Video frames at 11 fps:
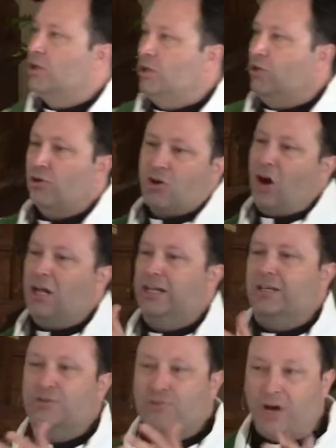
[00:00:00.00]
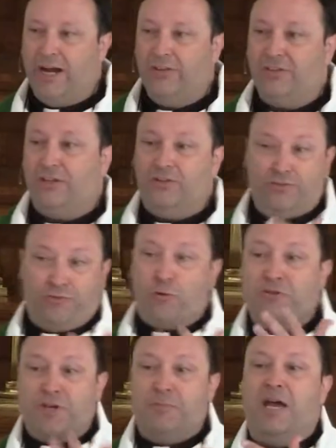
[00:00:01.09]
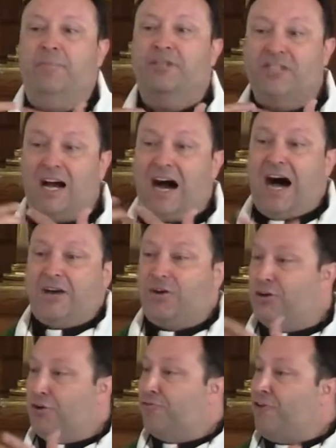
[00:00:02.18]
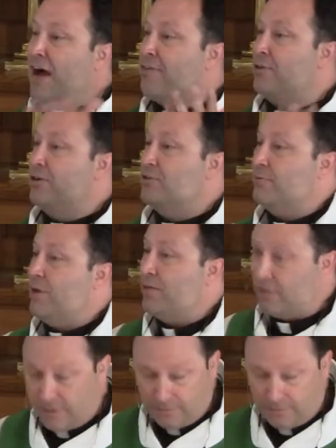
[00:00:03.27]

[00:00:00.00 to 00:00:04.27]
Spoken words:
your calling in Christ is, fourth commandment, to honor your father and your mother.